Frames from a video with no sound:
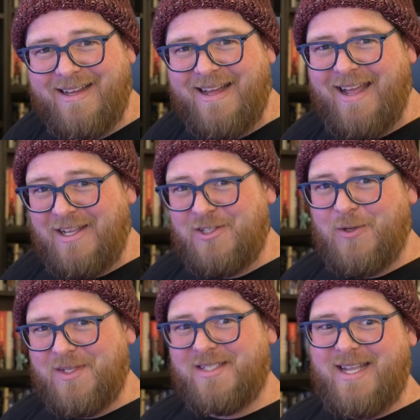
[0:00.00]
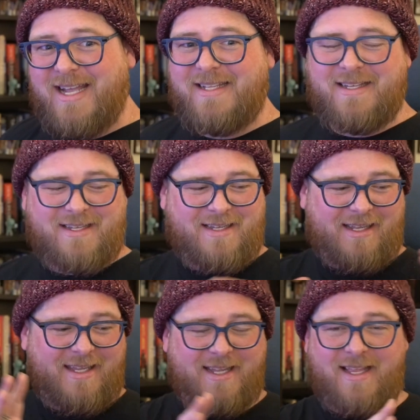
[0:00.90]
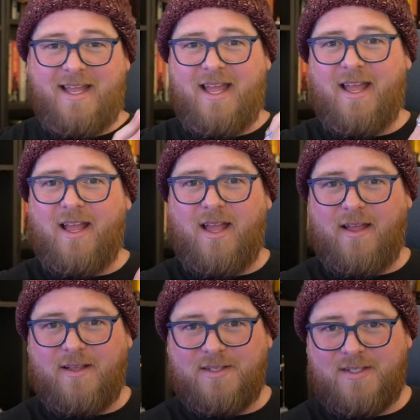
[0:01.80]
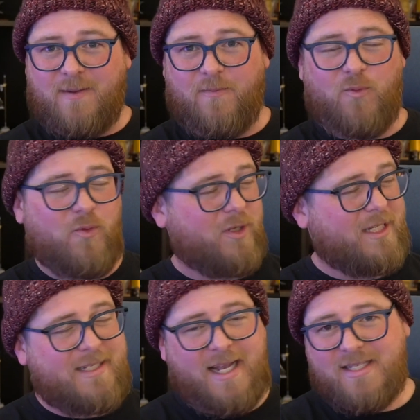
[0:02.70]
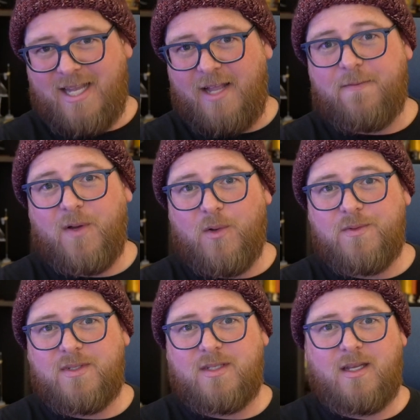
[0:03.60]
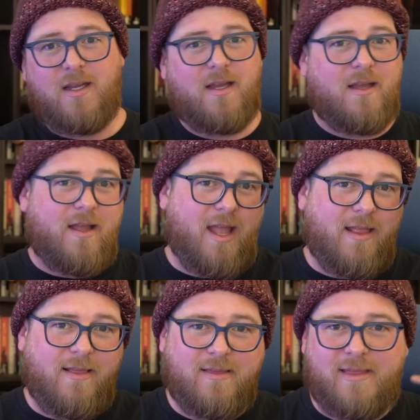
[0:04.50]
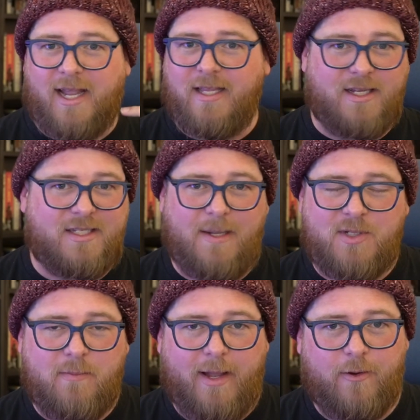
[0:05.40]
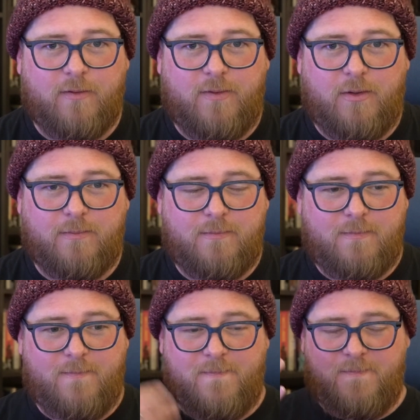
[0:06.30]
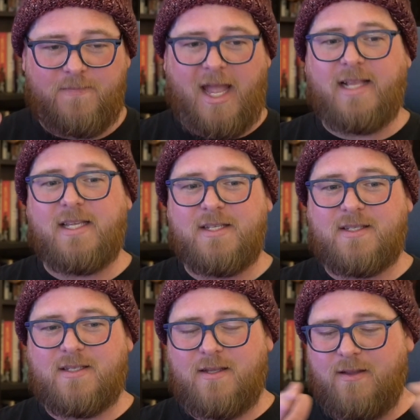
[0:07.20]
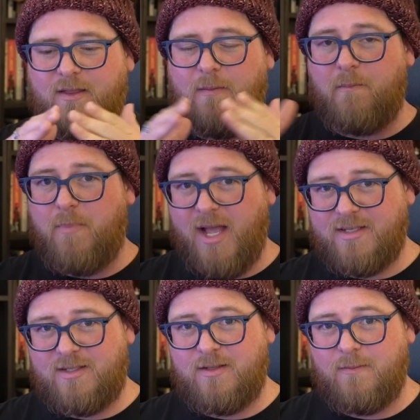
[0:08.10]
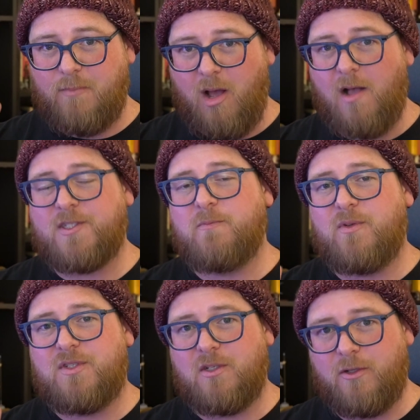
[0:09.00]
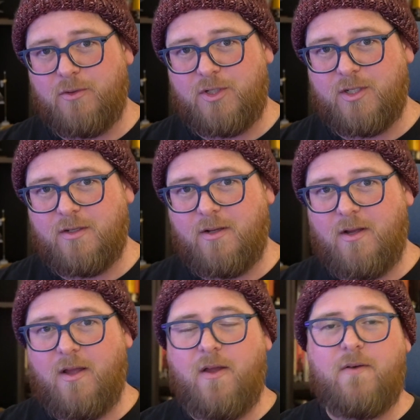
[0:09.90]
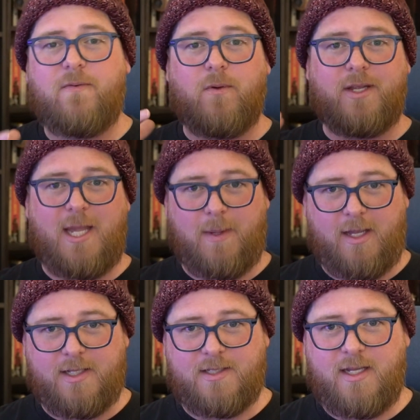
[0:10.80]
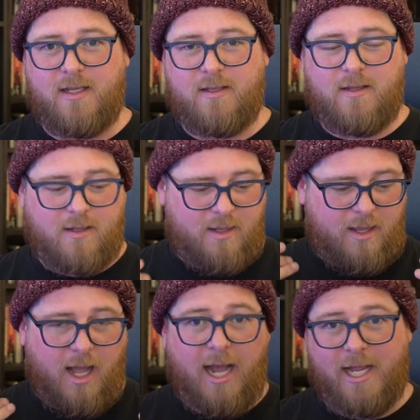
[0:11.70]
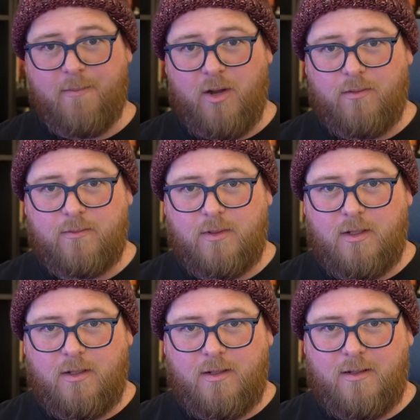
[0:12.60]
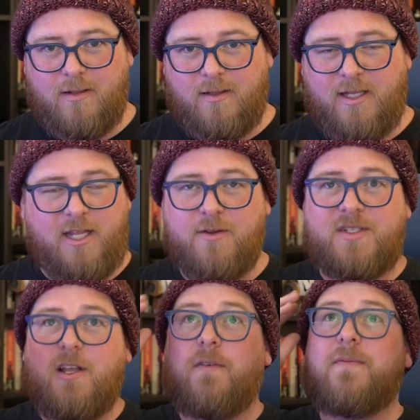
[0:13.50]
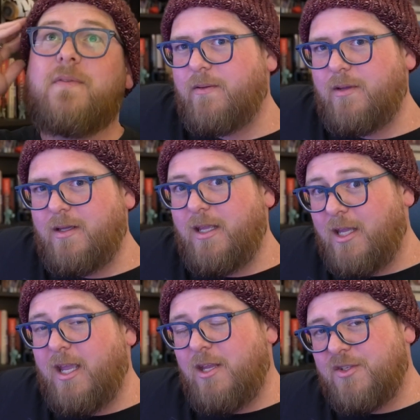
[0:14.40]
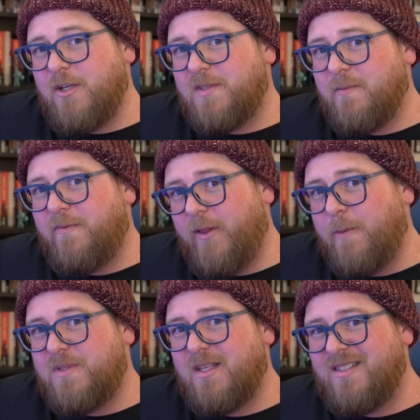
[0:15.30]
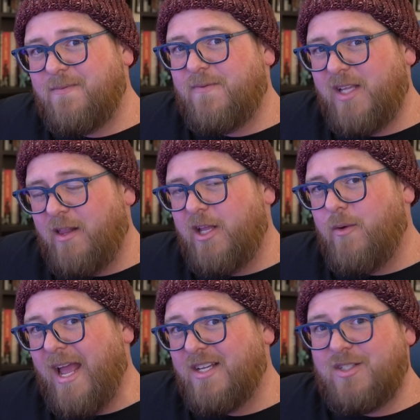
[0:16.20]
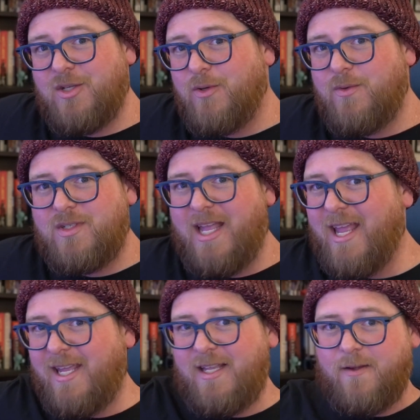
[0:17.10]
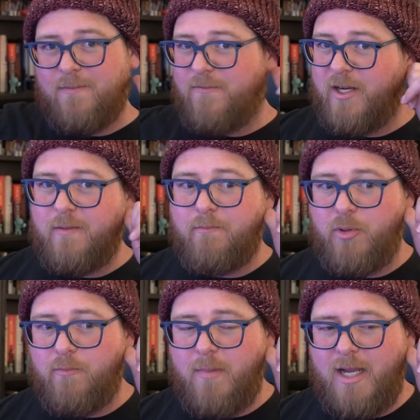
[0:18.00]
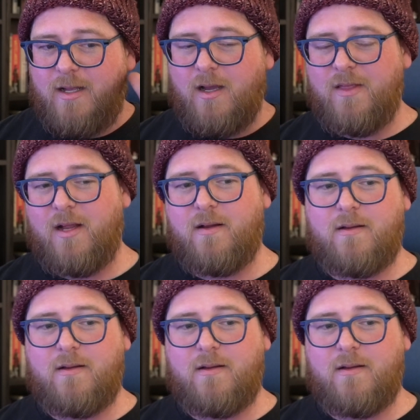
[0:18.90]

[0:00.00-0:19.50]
and to instead get some really nice headphones that can accept a microphone. That is the best possible solution for a gaming headset, IMO. Get yourself get, get yourself some Philips Fidelio X2s and get a freaking boom mic on there.